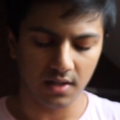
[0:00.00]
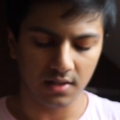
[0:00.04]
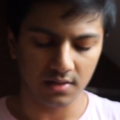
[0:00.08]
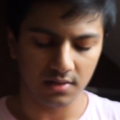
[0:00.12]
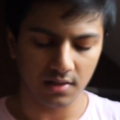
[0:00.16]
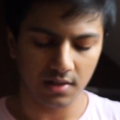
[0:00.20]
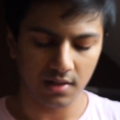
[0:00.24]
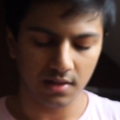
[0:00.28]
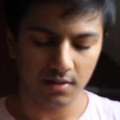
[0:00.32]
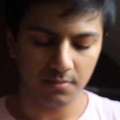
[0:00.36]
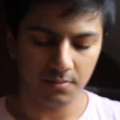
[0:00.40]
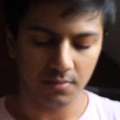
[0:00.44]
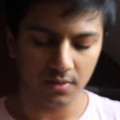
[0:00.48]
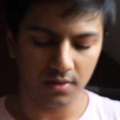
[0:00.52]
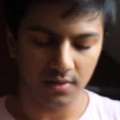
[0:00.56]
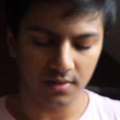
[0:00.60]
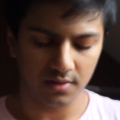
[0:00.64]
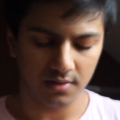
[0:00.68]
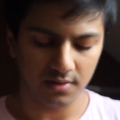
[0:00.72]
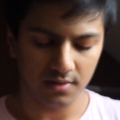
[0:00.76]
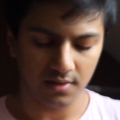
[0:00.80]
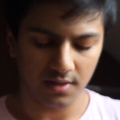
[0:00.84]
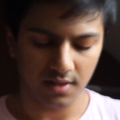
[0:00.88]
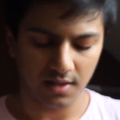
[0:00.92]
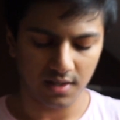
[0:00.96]
easily,
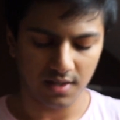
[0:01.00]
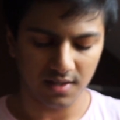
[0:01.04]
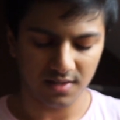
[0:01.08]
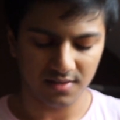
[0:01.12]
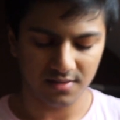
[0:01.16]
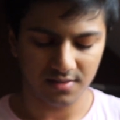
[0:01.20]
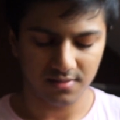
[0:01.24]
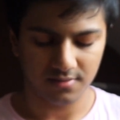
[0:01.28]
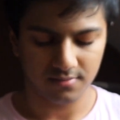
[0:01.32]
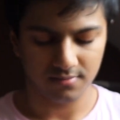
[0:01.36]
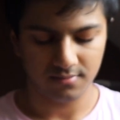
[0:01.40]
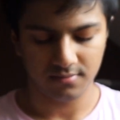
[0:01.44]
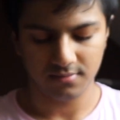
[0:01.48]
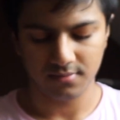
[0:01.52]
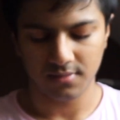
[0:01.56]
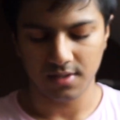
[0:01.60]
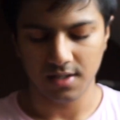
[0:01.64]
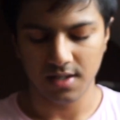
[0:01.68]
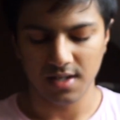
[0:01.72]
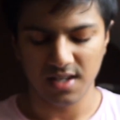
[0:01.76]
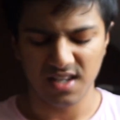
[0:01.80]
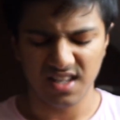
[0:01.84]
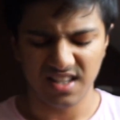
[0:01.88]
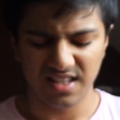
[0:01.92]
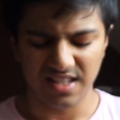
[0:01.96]
but I guess
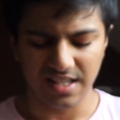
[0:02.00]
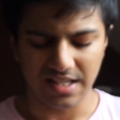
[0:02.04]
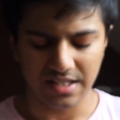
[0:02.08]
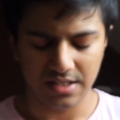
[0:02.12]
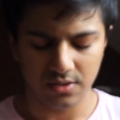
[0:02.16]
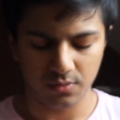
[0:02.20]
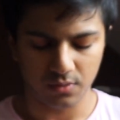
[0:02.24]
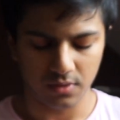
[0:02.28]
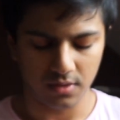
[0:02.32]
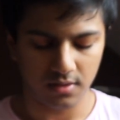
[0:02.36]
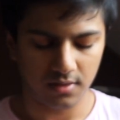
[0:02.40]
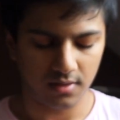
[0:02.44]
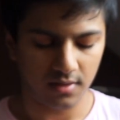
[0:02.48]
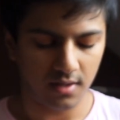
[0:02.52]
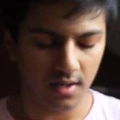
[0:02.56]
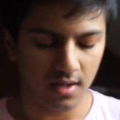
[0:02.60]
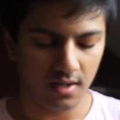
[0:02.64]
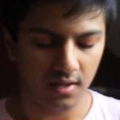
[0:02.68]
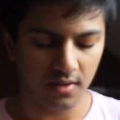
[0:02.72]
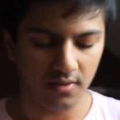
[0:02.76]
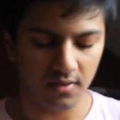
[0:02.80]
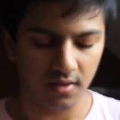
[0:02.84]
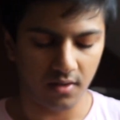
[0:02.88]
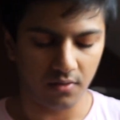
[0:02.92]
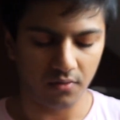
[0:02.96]
that's with
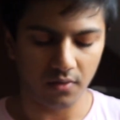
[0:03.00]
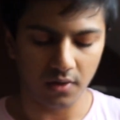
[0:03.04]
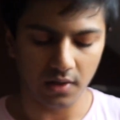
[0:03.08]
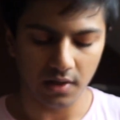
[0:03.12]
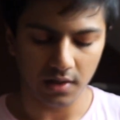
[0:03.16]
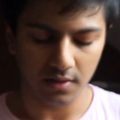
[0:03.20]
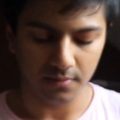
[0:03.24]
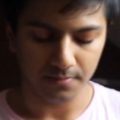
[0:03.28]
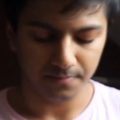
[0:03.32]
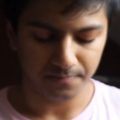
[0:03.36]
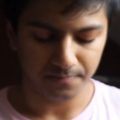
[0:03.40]
anything really.